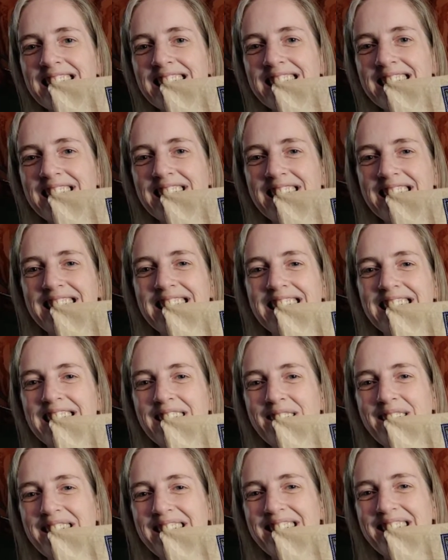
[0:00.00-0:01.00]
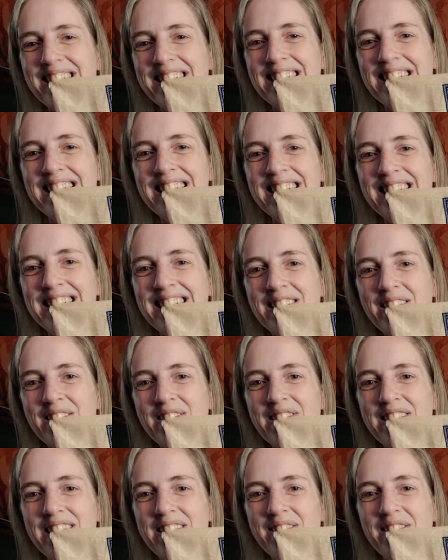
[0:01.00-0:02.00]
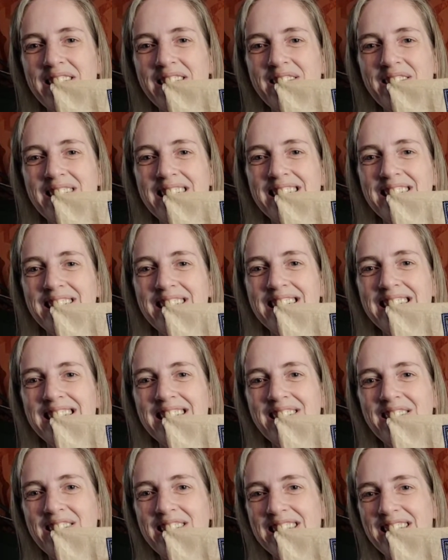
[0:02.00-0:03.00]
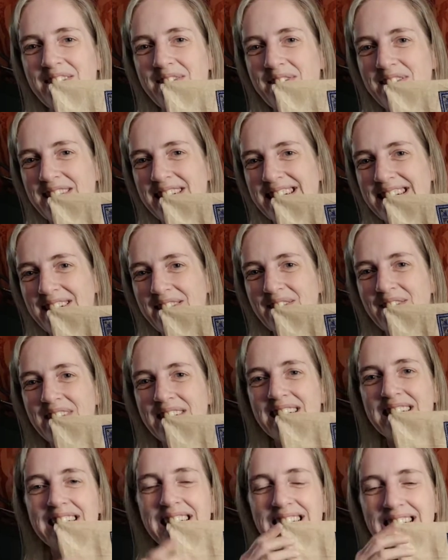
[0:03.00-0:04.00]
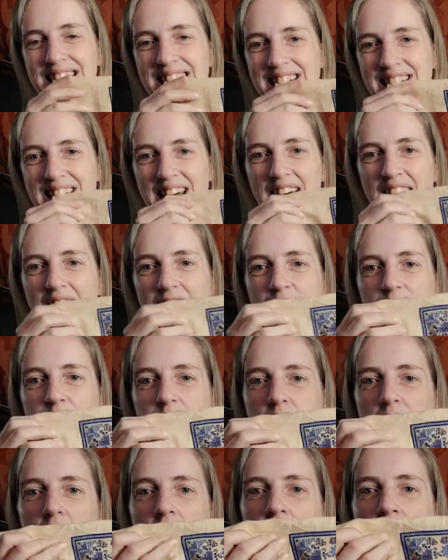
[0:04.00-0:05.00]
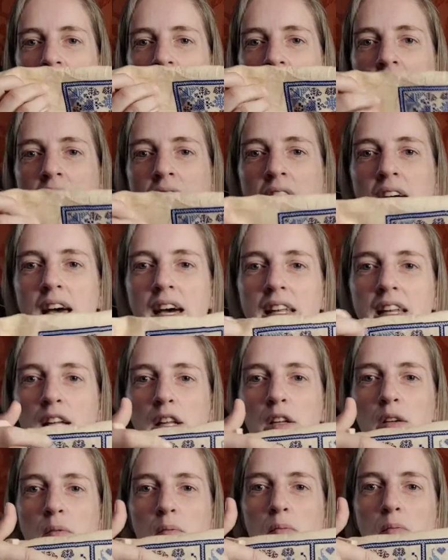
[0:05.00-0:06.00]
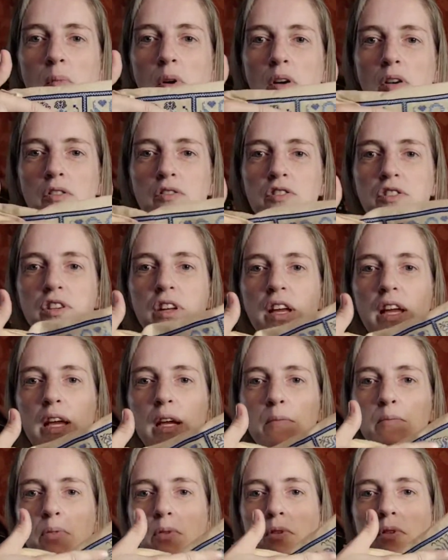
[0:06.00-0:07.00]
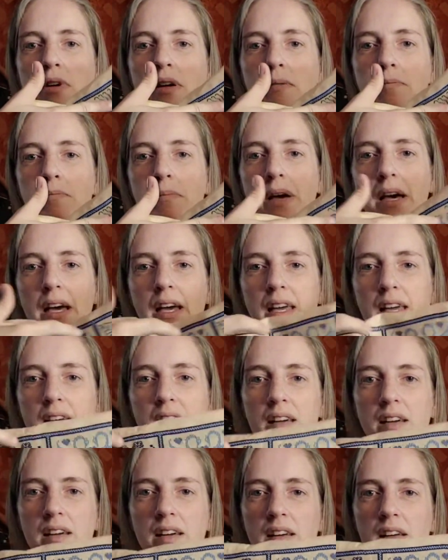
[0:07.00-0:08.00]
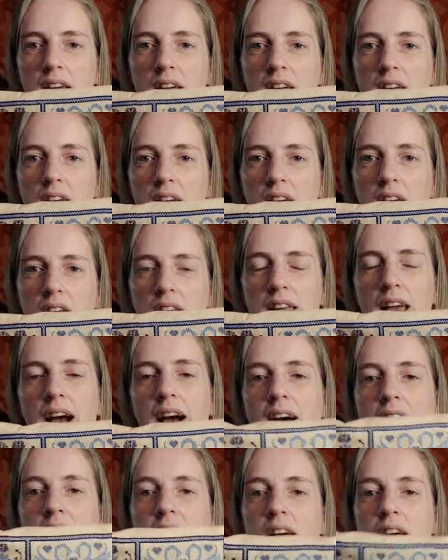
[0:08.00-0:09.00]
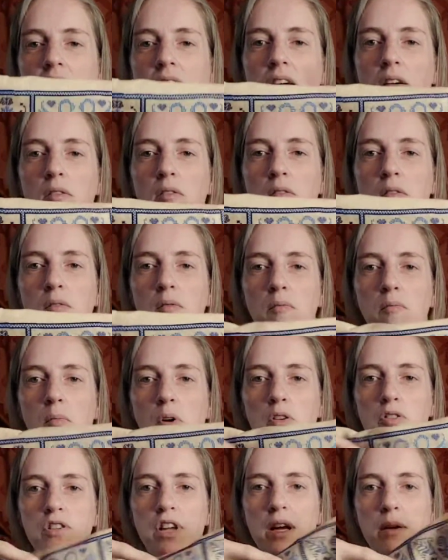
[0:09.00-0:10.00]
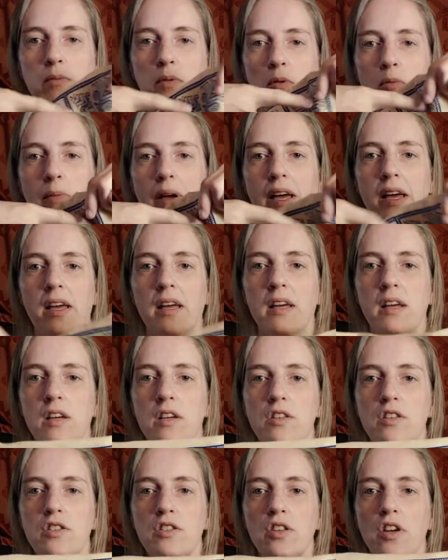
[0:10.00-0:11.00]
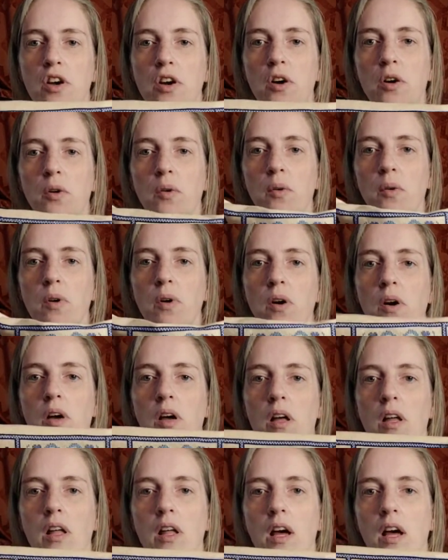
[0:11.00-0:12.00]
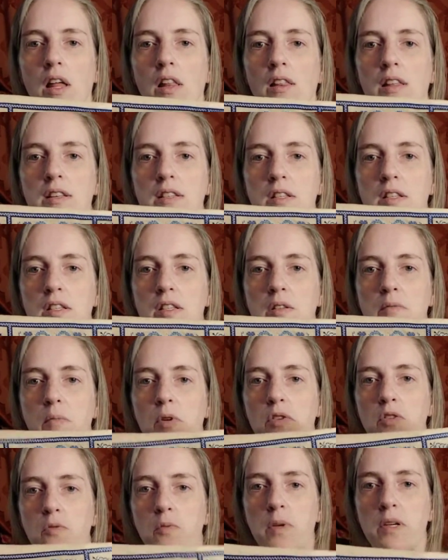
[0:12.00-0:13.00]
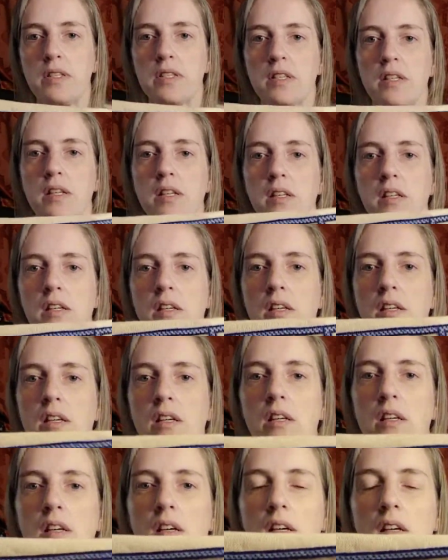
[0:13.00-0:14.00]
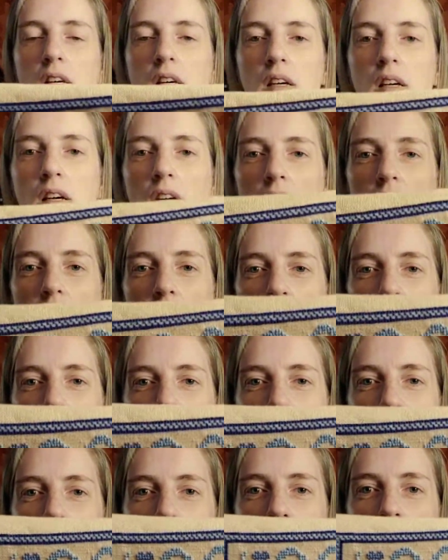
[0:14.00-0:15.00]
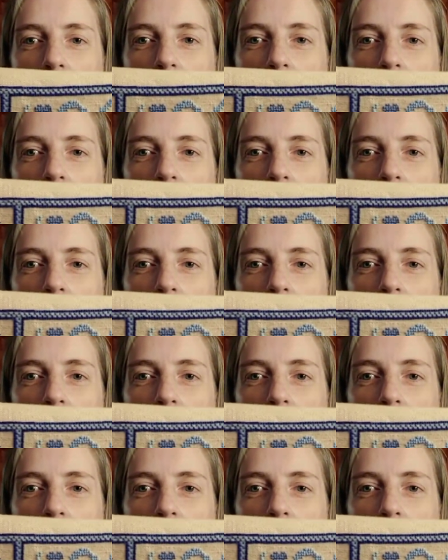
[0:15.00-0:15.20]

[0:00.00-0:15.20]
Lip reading: January and February. It was the frame. Okay. And then March, April, and May. Yeah. March, April, May. So this is the most recent of the,